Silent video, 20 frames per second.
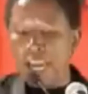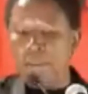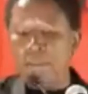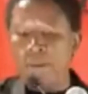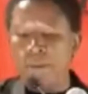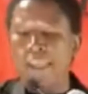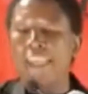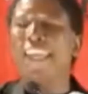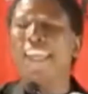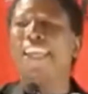
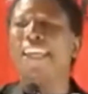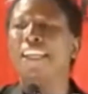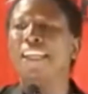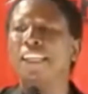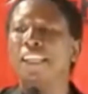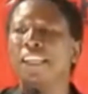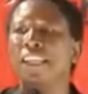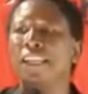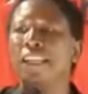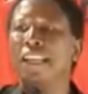came
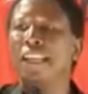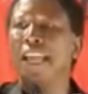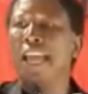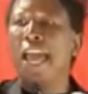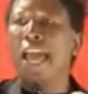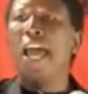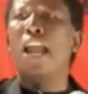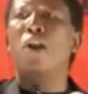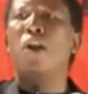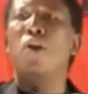in,
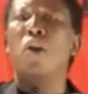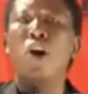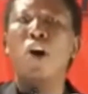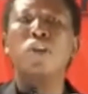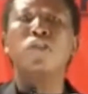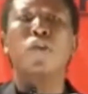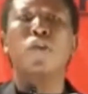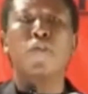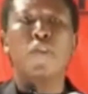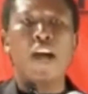a
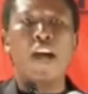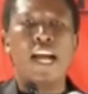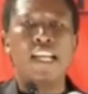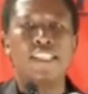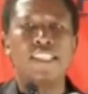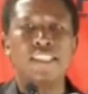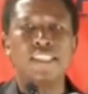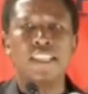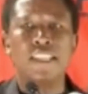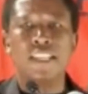lot of
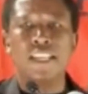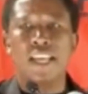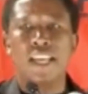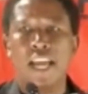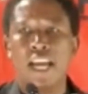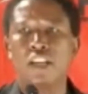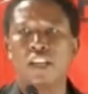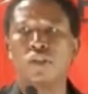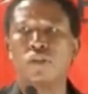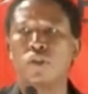us
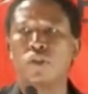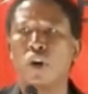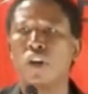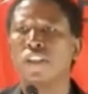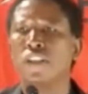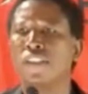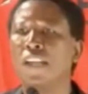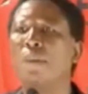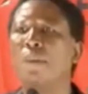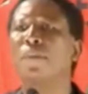had
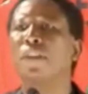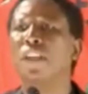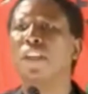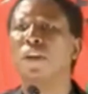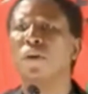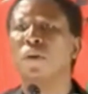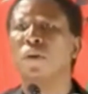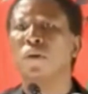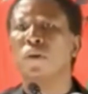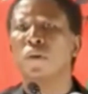thought
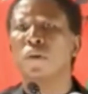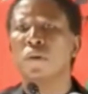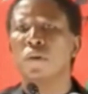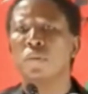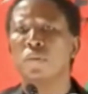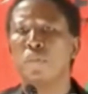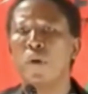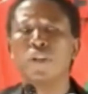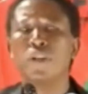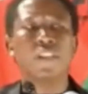something
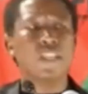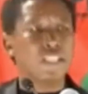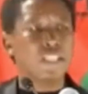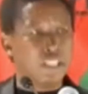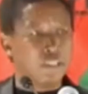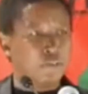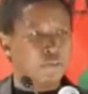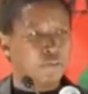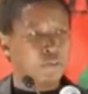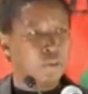
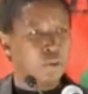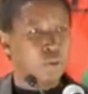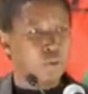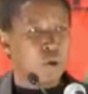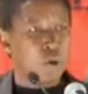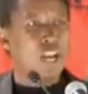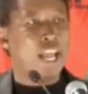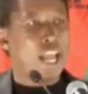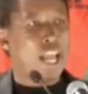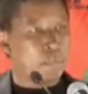positive
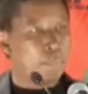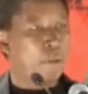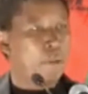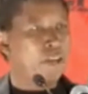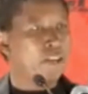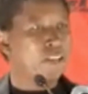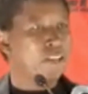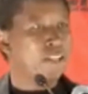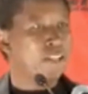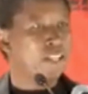will
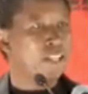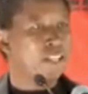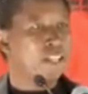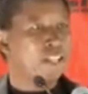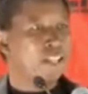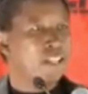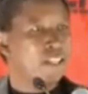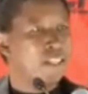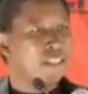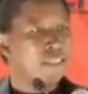happen.
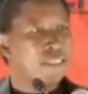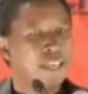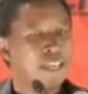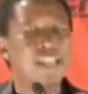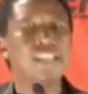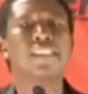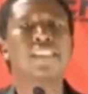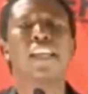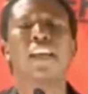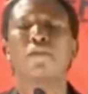
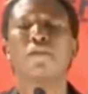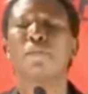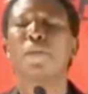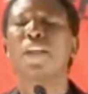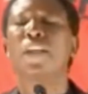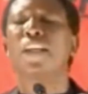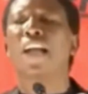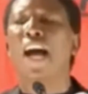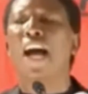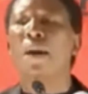Things
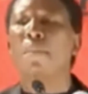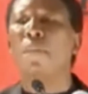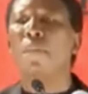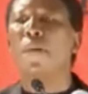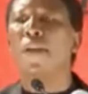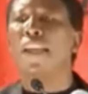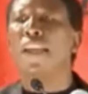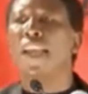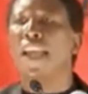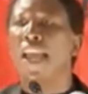have
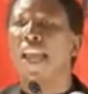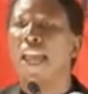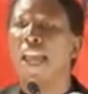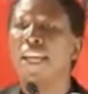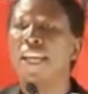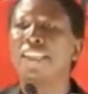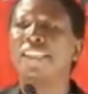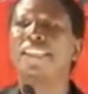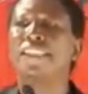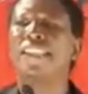become
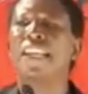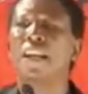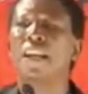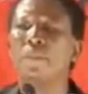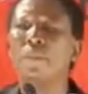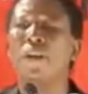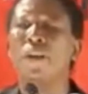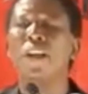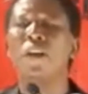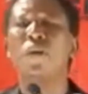
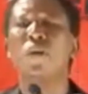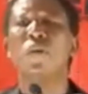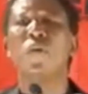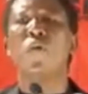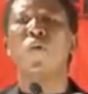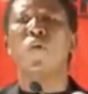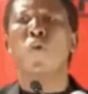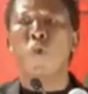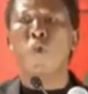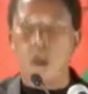extremely
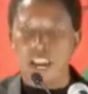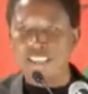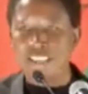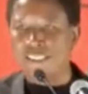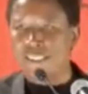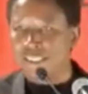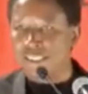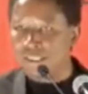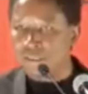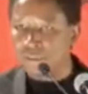
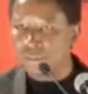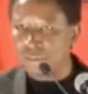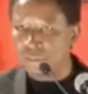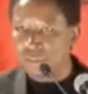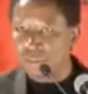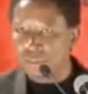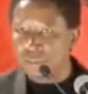worse.